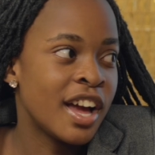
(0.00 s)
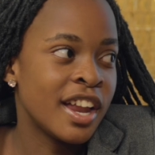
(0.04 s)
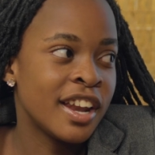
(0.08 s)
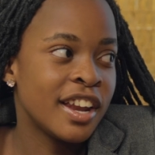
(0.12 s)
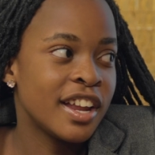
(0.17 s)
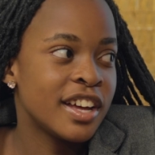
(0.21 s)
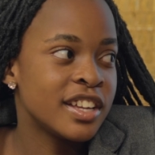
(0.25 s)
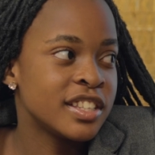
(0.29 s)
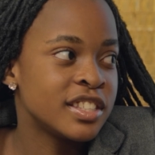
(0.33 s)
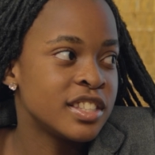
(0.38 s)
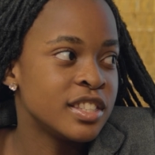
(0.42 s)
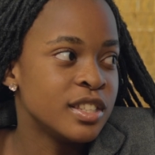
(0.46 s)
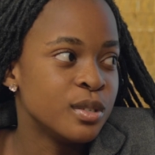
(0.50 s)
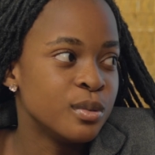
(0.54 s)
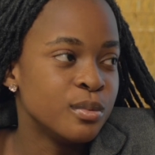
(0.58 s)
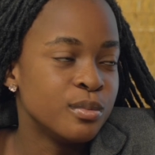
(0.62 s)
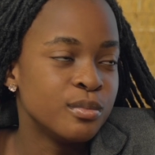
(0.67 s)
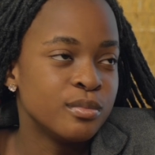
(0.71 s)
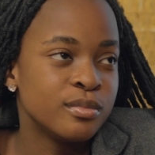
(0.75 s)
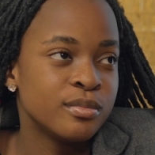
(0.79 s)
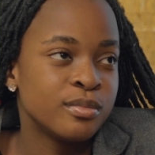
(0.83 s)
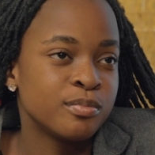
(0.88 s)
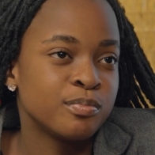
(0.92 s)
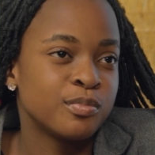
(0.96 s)
and ask
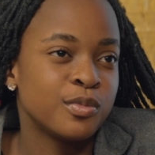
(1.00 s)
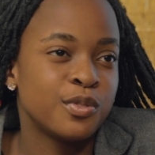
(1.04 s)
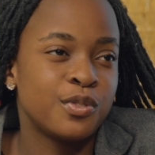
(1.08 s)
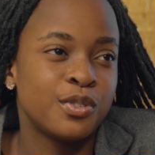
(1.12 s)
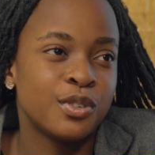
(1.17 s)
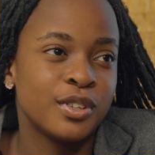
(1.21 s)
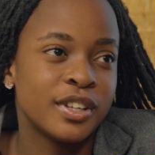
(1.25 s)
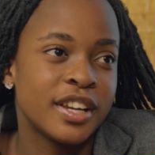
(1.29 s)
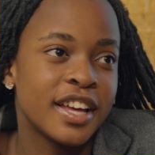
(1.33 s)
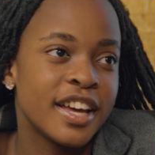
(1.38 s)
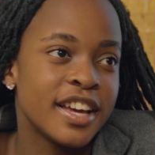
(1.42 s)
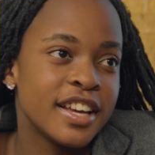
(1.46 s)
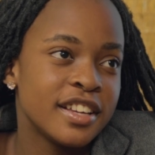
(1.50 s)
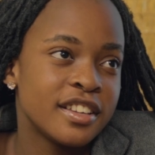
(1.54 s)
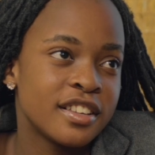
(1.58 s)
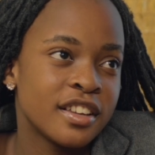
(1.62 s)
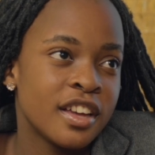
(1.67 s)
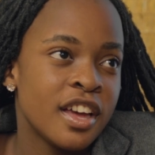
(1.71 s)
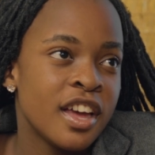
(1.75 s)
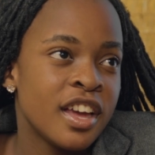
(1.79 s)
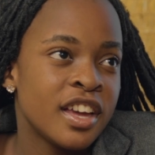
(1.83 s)
them for like